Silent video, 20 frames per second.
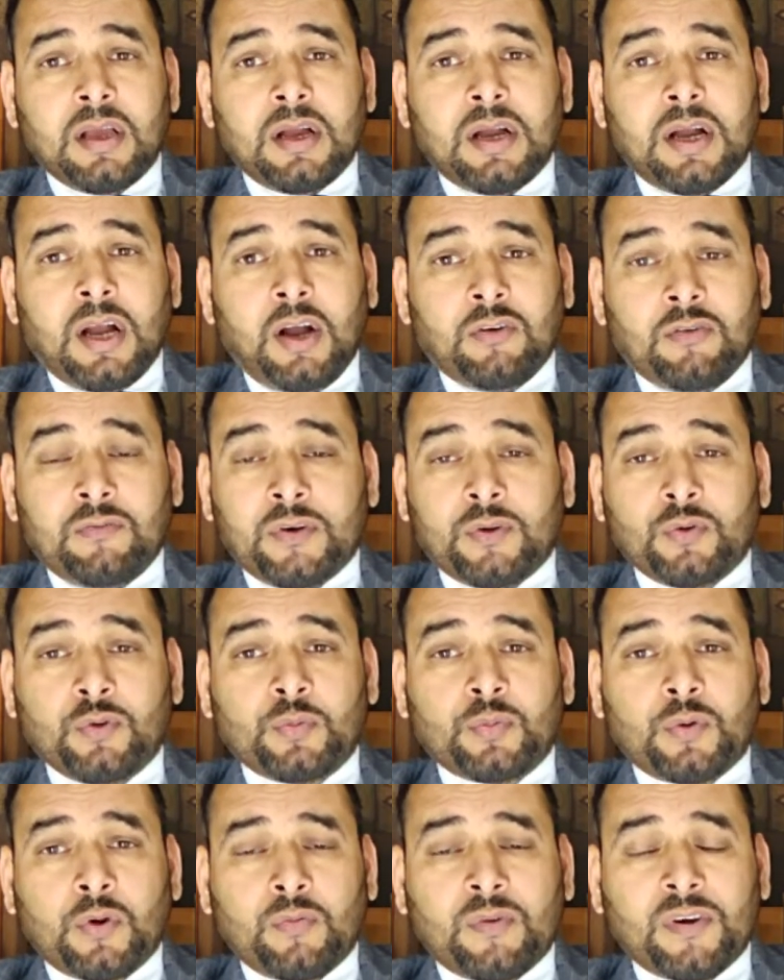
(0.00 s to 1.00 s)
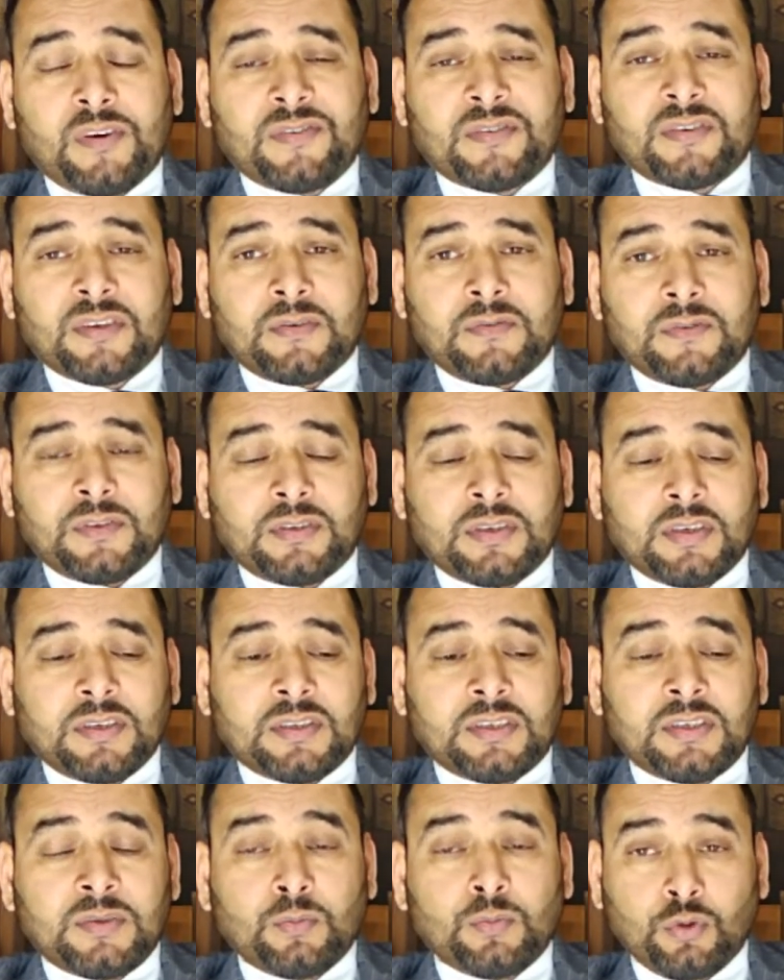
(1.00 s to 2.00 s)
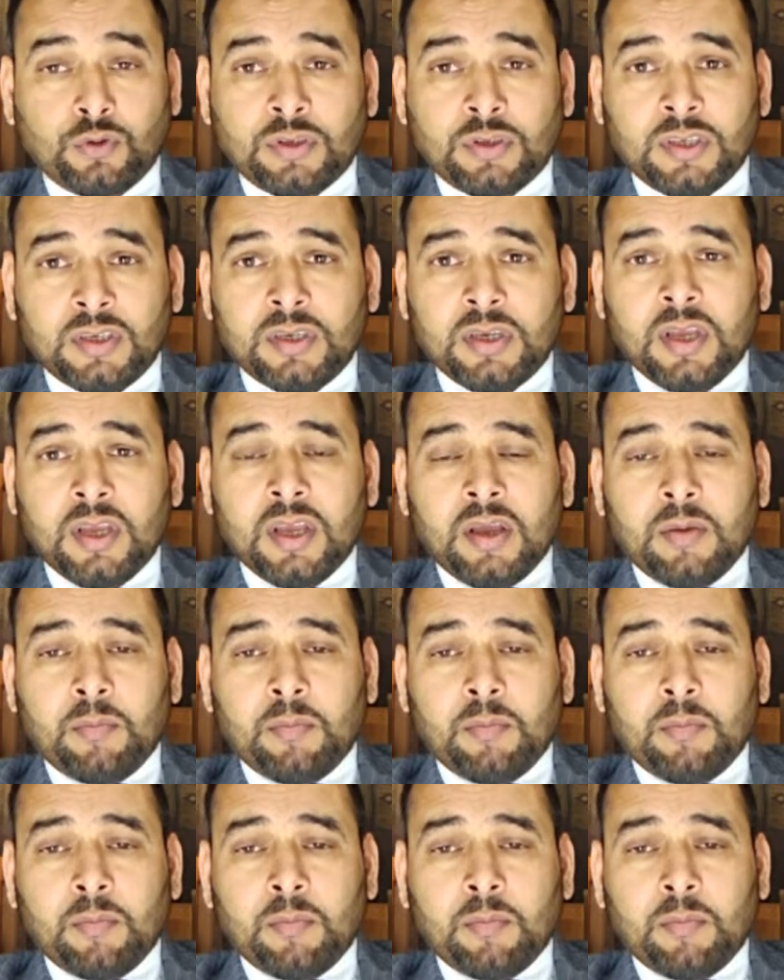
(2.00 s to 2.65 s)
However, we provide services remotely